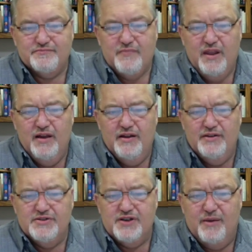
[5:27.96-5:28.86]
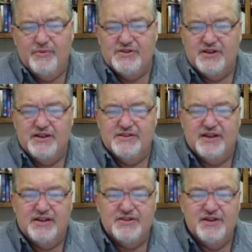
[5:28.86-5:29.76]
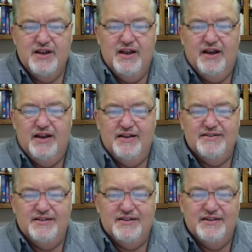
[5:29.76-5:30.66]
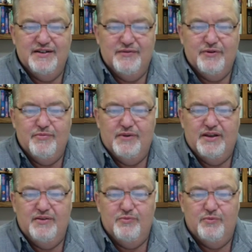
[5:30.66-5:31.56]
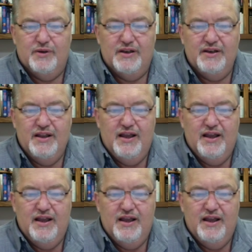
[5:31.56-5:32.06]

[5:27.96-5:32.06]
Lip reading: the psalmist says, has delivered me when